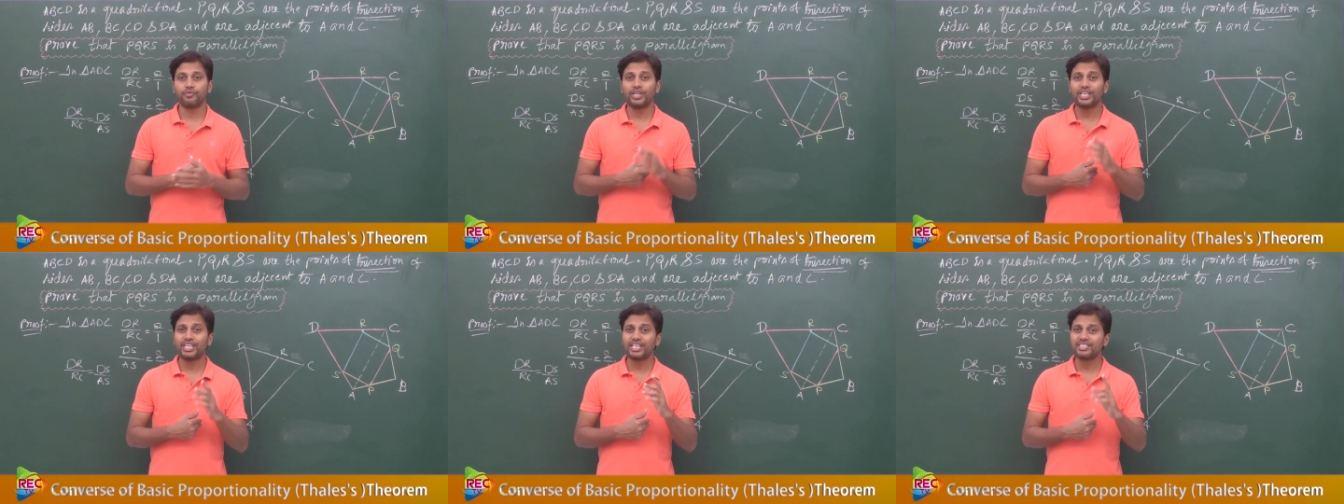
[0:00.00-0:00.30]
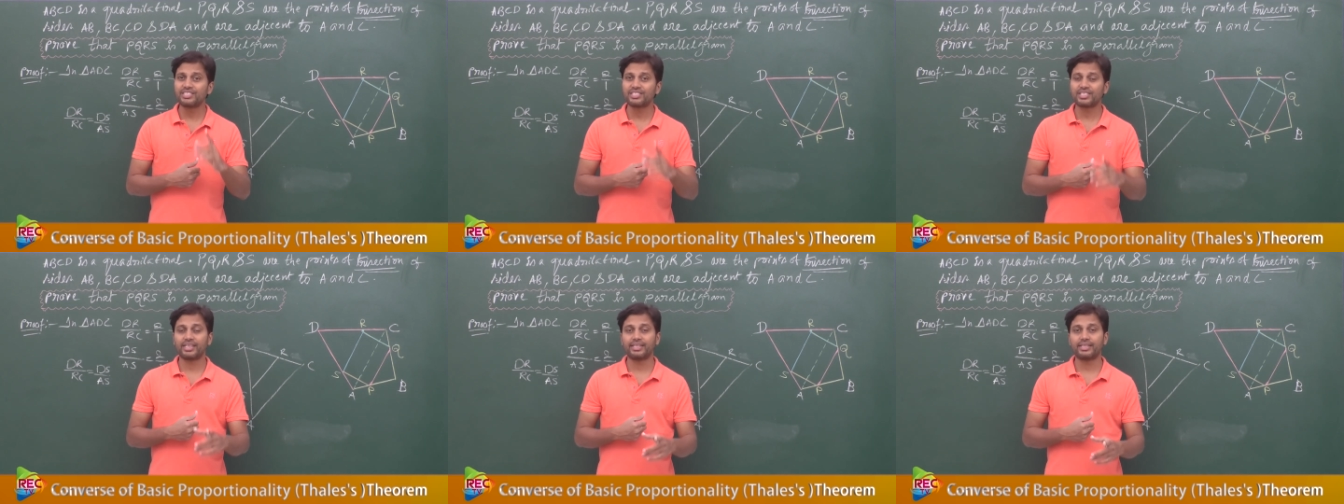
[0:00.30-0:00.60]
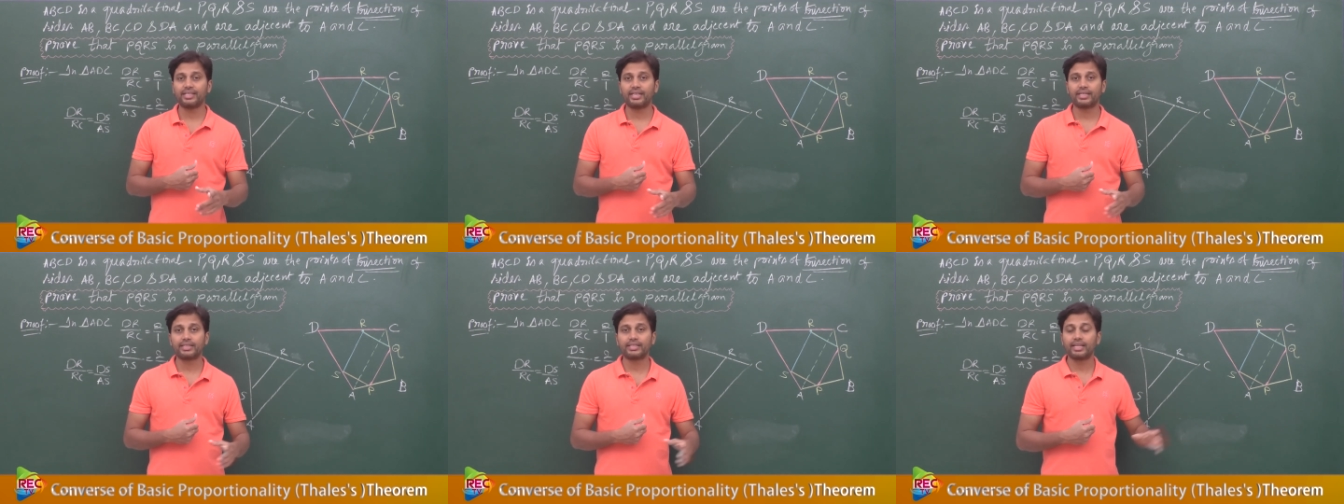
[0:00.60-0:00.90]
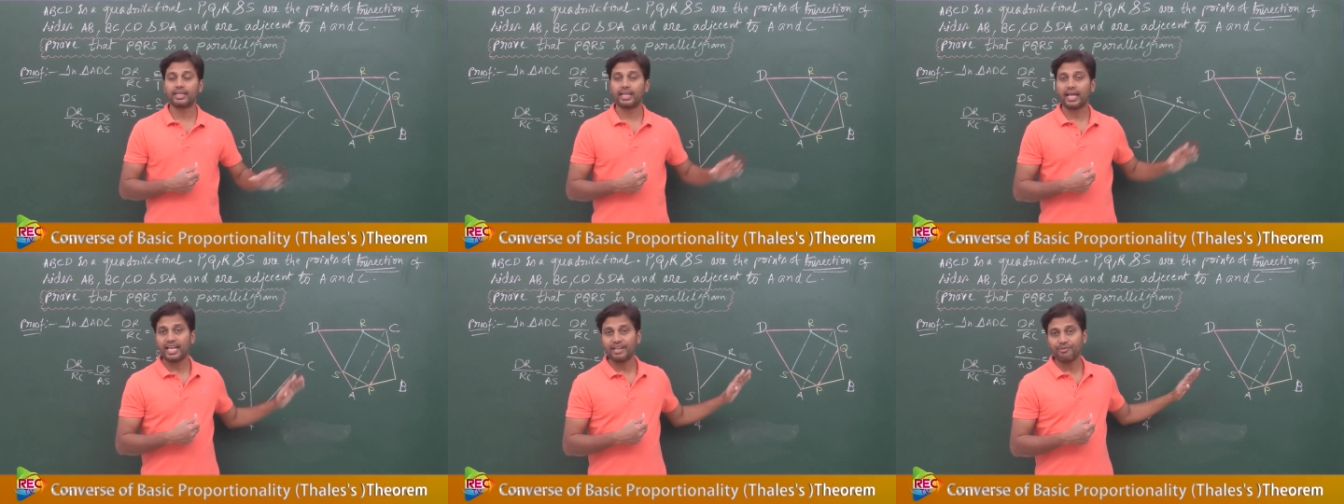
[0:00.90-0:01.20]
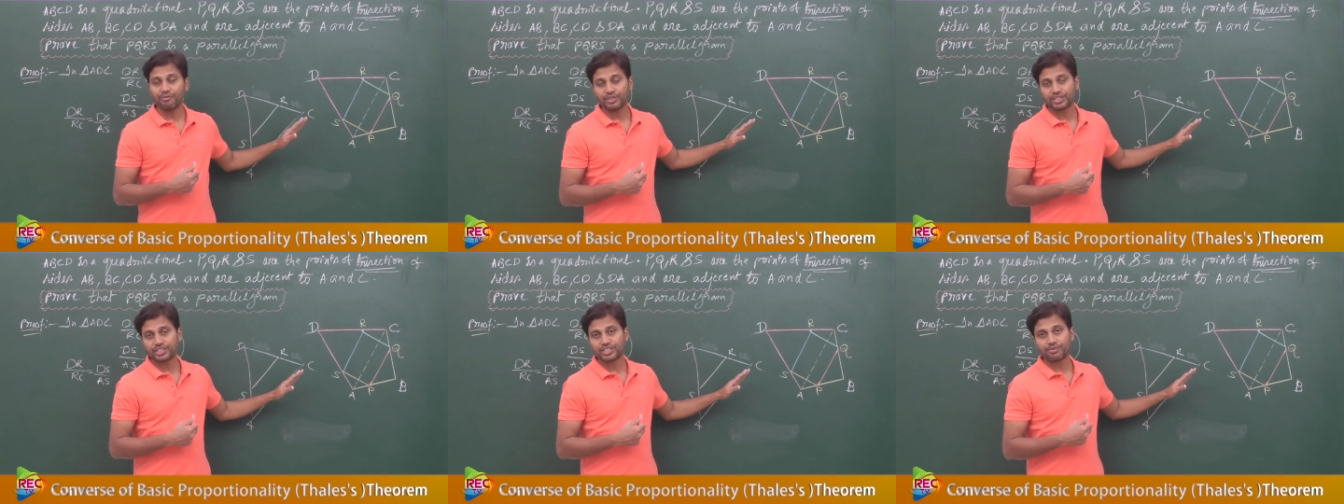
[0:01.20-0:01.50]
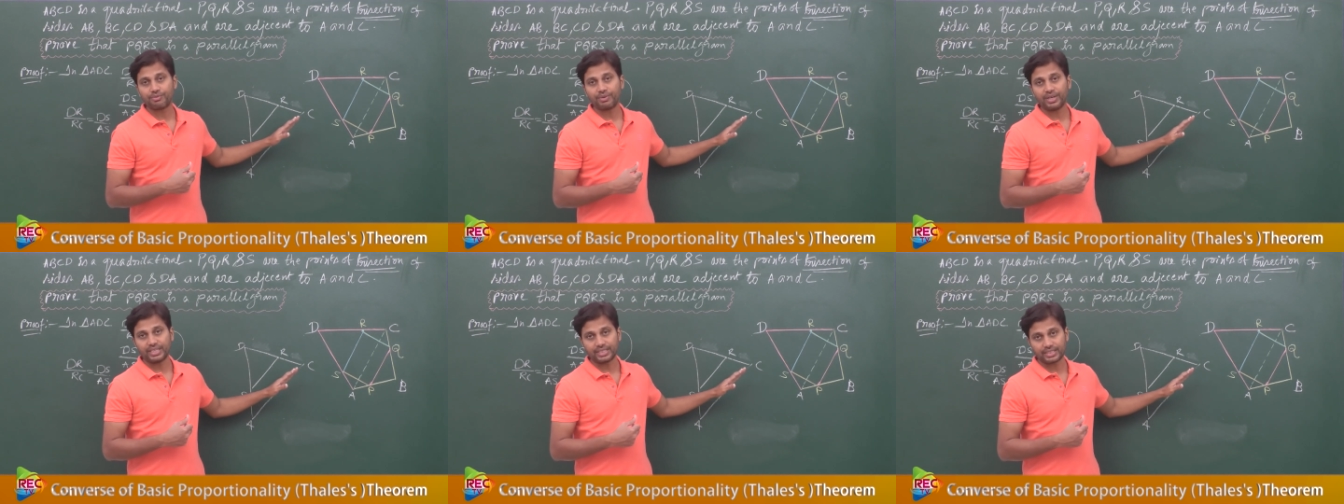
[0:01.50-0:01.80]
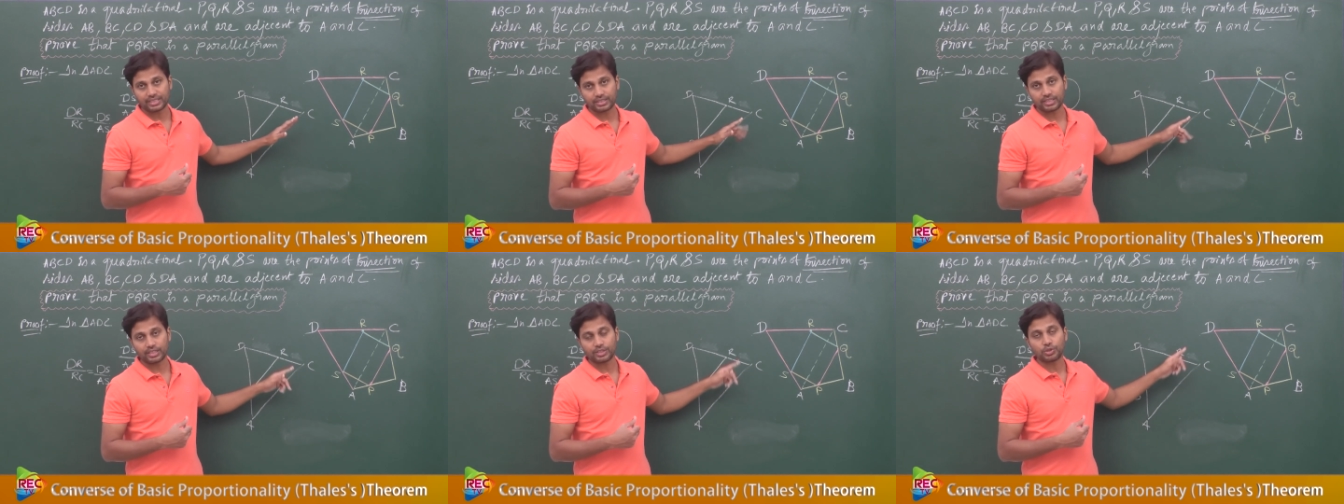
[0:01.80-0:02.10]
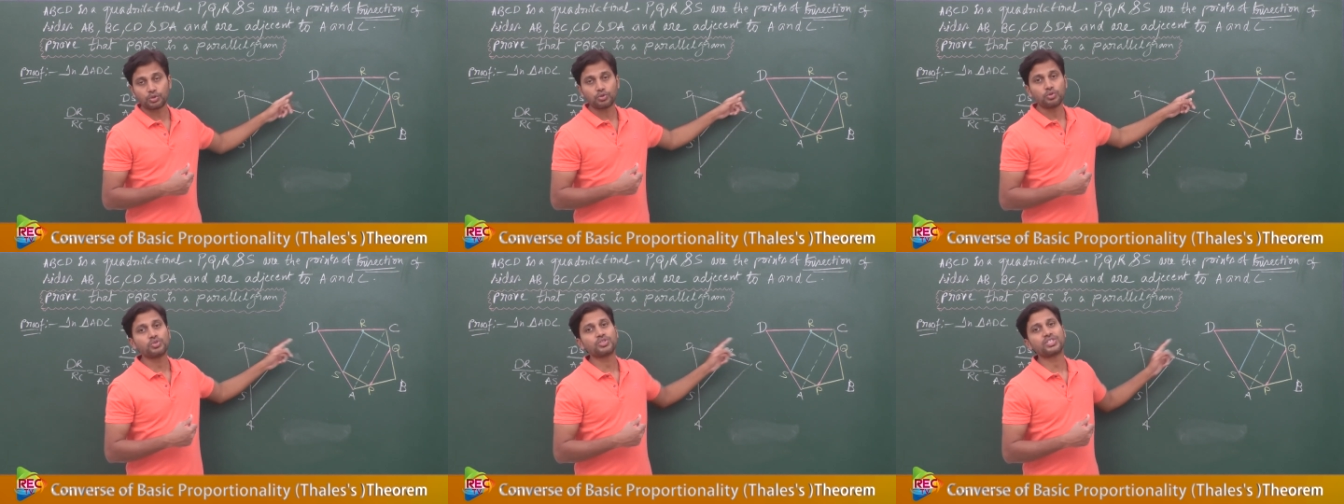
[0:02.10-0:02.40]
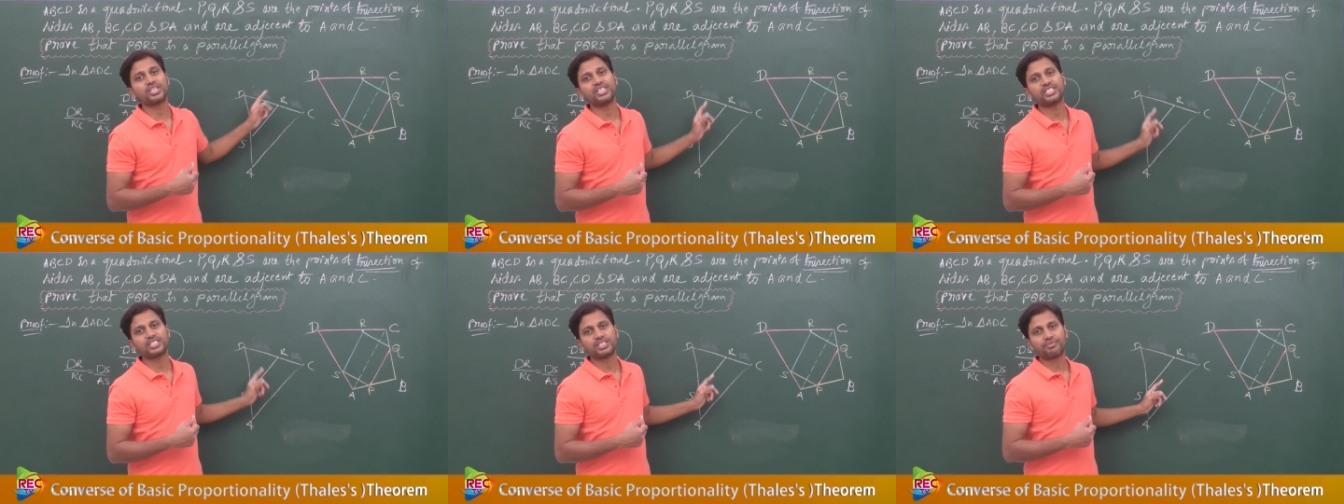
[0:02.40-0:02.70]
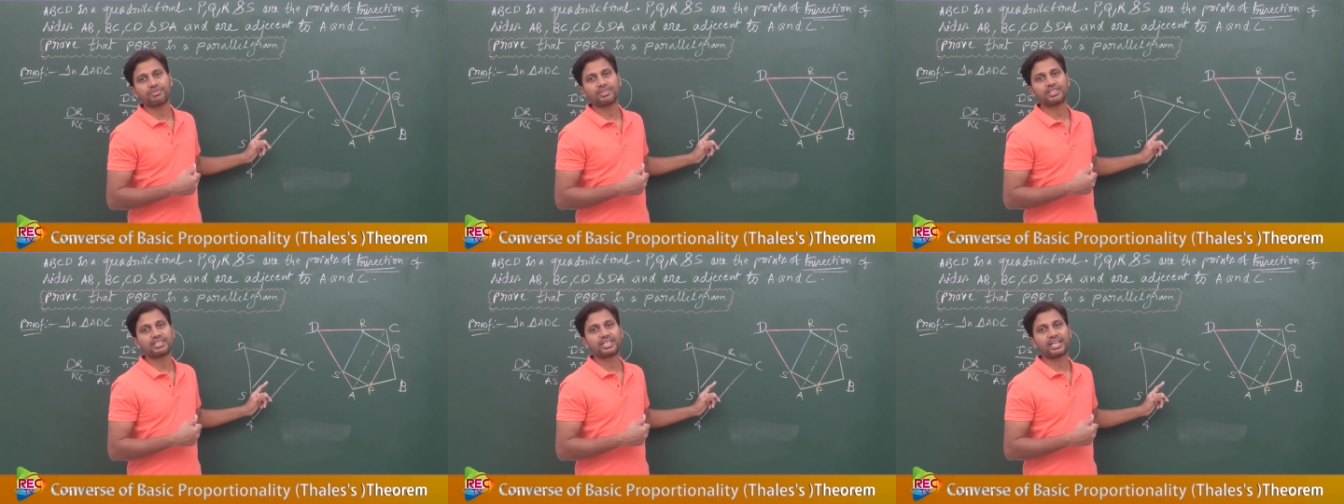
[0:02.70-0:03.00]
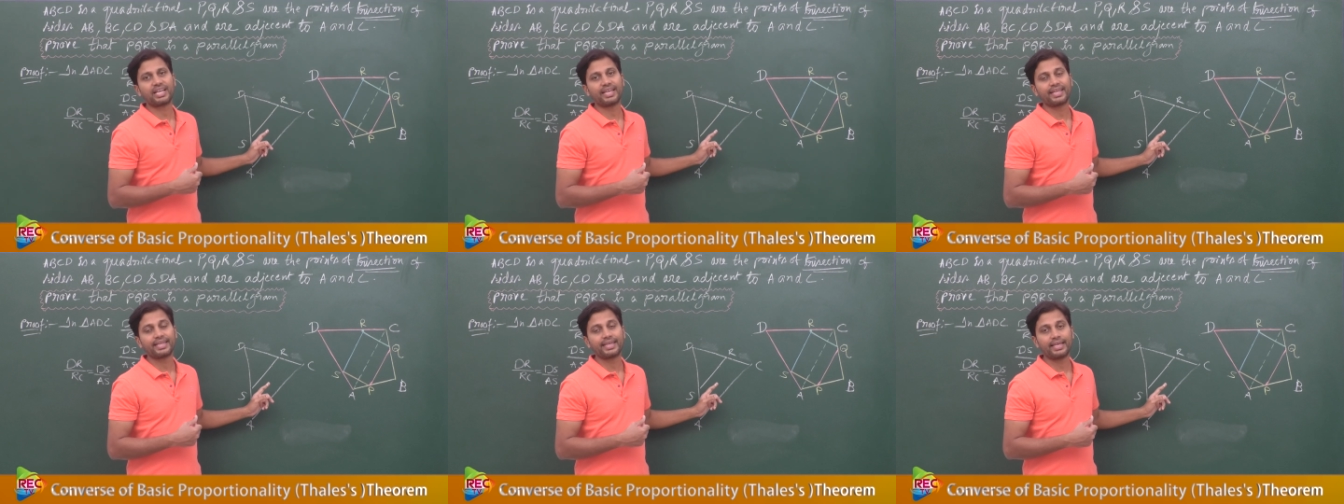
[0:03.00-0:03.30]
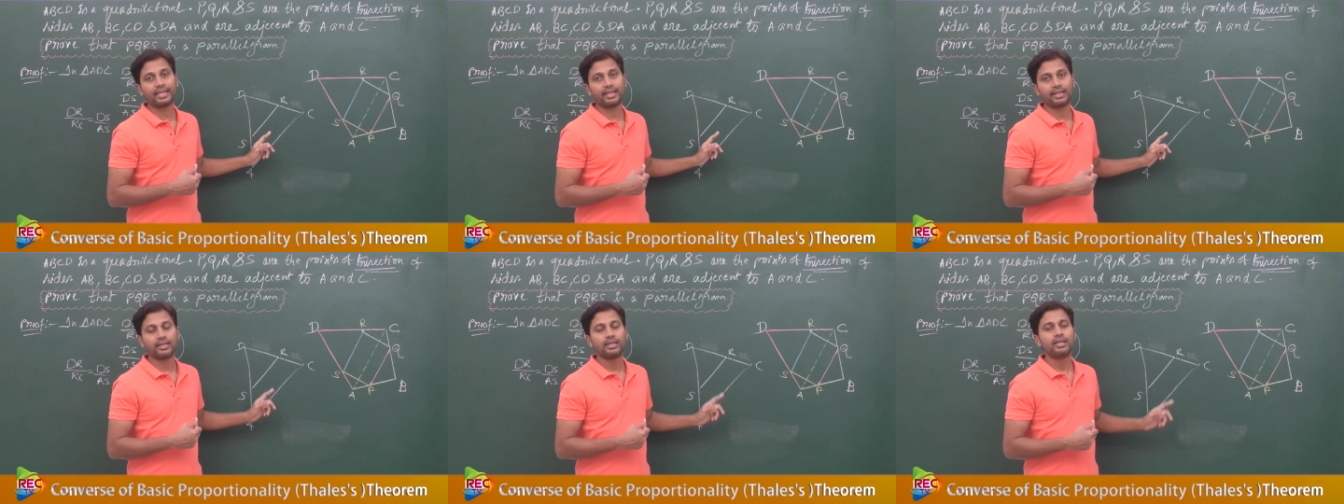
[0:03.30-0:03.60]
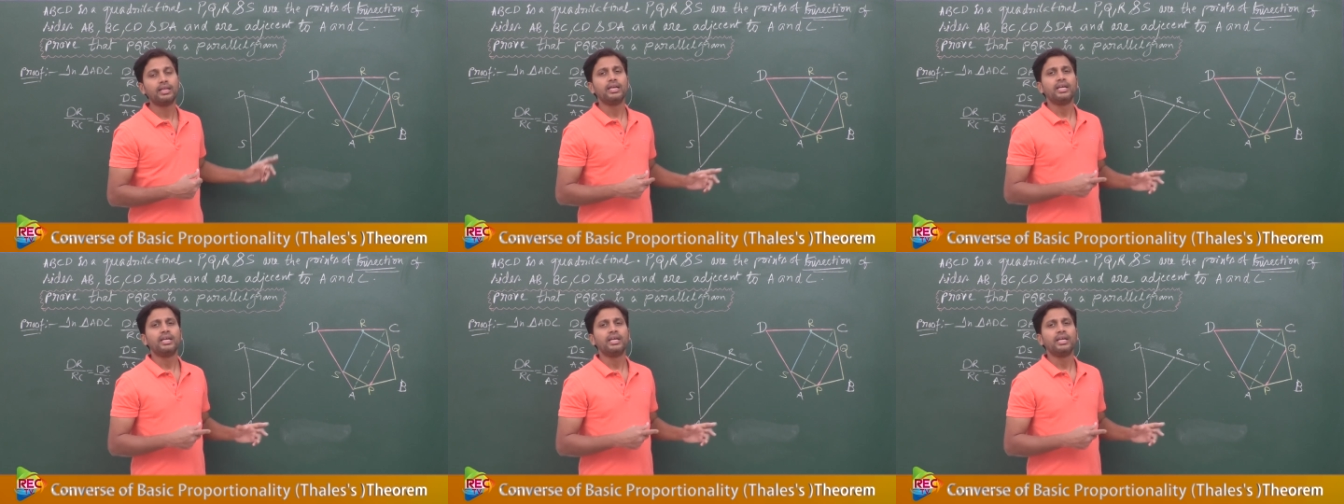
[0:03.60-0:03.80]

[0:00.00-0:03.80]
we can say that the line which divides the two sides of a triangle